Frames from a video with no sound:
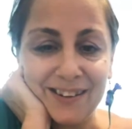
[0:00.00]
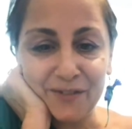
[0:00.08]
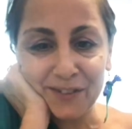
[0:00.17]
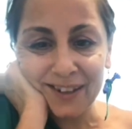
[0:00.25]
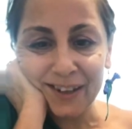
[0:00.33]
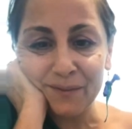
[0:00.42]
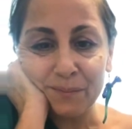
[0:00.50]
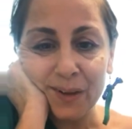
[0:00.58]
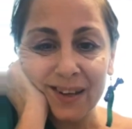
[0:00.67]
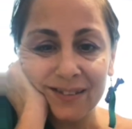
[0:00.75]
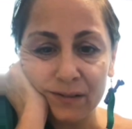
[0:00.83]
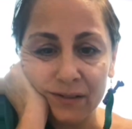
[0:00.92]
differently
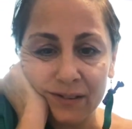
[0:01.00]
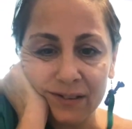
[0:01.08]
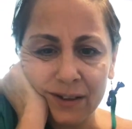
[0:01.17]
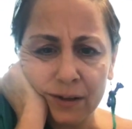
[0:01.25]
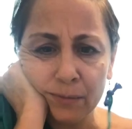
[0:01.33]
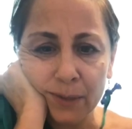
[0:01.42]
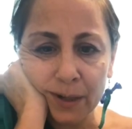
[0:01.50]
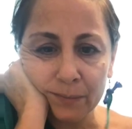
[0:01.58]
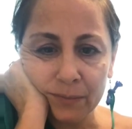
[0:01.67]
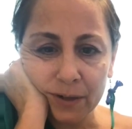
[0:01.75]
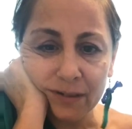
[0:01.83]
because I was a single mom.